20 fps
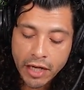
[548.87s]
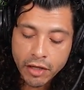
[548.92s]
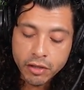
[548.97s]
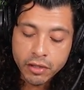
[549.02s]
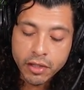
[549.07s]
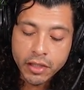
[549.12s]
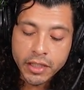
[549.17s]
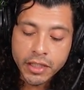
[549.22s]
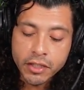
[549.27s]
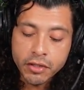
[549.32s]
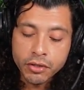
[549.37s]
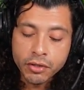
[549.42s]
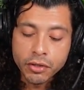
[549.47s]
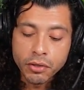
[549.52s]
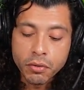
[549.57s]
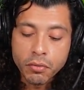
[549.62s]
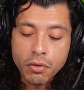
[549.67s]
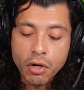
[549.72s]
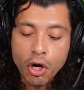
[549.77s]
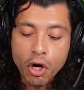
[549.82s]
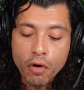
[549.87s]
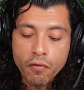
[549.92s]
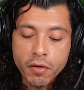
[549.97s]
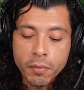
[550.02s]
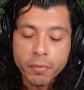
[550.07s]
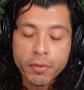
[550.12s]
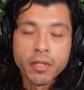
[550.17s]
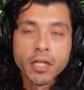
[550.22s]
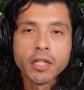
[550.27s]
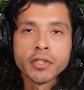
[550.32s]
that could lead to
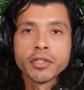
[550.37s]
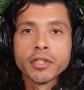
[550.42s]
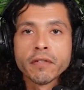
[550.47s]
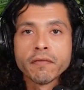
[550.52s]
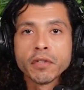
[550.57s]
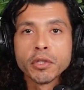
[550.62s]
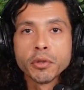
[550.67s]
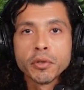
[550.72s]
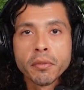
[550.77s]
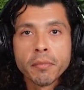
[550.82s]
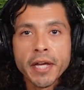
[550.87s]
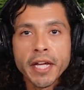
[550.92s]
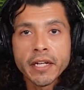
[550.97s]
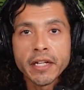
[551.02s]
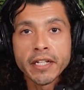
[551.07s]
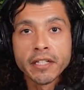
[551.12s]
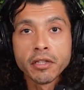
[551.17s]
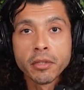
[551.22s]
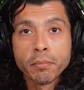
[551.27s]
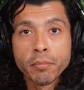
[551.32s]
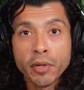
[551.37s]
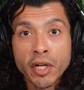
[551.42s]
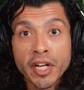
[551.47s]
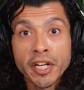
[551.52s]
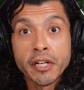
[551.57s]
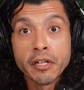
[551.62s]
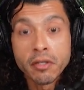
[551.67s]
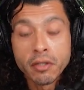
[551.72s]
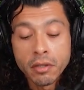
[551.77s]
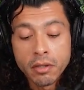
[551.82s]
overproduction of glutamate in the
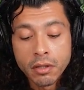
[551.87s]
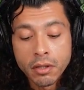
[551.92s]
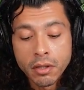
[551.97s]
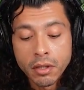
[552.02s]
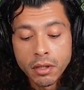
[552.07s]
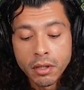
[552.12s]
brain.